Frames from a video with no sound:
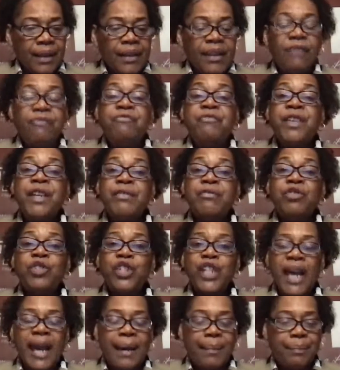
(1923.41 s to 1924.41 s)
the fifth
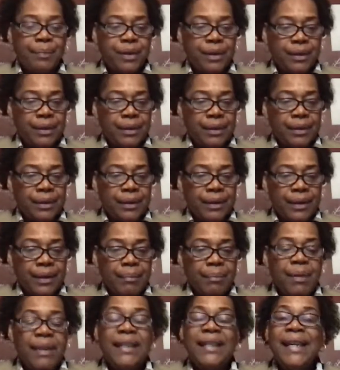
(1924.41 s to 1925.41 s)
chapter,
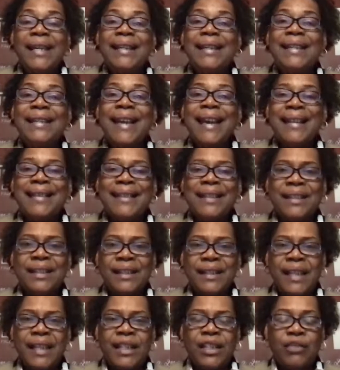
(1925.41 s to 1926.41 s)
beginning at the
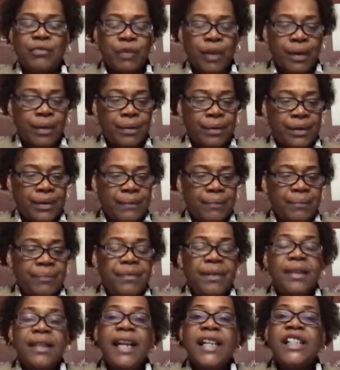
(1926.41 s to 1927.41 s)
sixth verse.
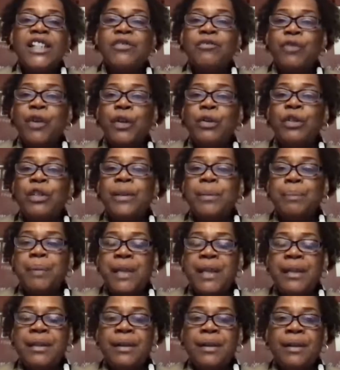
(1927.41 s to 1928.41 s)
That's First
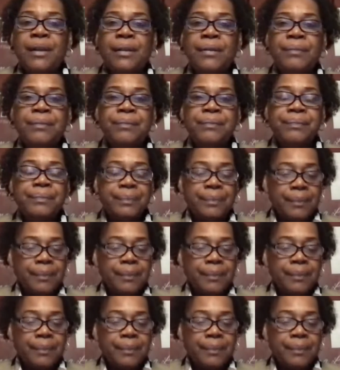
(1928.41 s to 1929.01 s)
Peter,